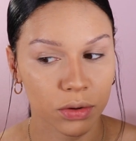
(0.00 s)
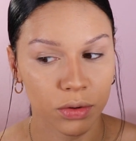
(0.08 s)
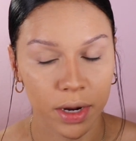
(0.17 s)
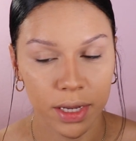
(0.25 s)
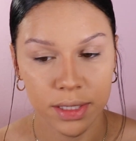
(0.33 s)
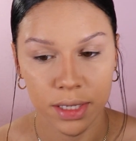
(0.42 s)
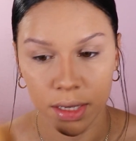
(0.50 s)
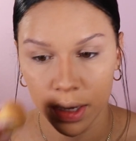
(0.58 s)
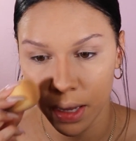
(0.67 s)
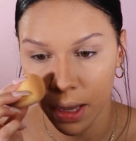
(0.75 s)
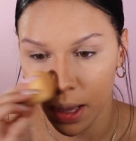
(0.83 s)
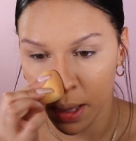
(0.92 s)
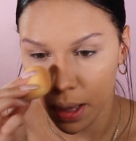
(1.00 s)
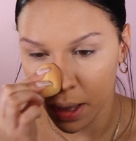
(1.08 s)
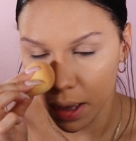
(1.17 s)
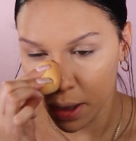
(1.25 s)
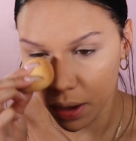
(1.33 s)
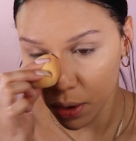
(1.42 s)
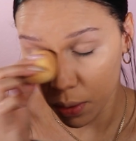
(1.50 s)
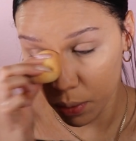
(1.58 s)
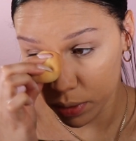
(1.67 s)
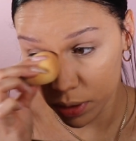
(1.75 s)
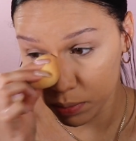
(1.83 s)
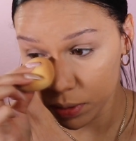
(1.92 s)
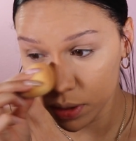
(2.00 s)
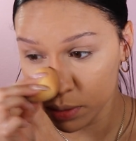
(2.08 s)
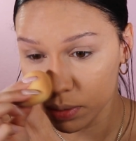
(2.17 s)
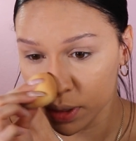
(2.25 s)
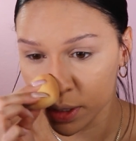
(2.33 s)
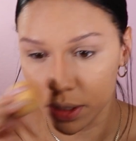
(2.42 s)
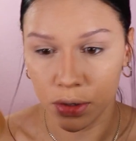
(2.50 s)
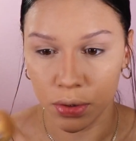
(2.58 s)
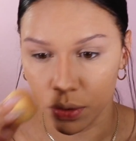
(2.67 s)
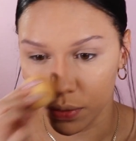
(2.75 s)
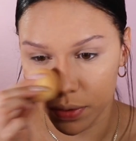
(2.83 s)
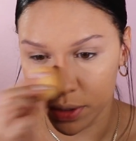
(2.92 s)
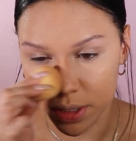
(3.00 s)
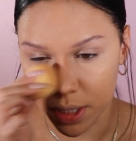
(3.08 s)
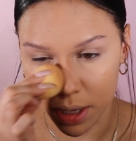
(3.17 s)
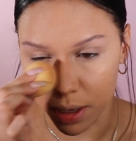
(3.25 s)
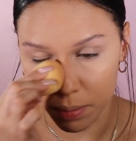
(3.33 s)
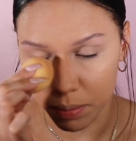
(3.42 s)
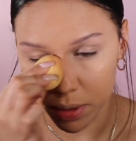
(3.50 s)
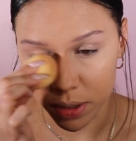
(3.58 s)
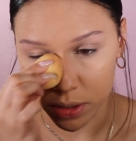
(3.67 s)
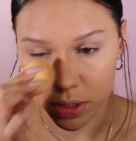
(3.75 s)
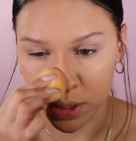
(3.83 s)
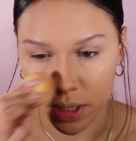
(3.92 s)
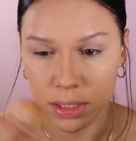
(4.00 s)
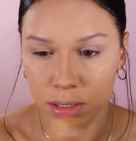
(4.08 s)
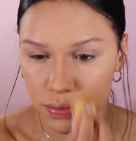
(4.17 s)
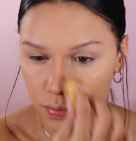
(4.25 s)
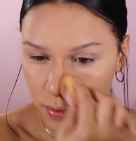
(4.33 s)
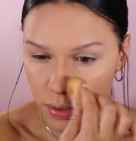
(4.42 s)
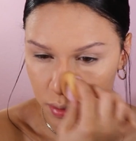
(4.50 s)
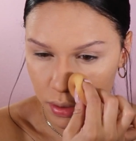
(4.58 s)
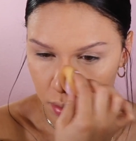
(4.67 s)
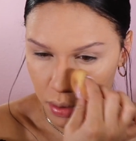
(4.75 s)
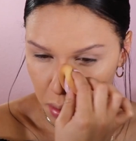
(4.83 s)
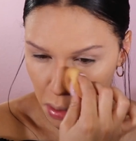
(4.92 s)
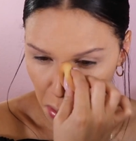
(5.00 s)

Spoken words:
crazy, go with the beauty blender over top and just further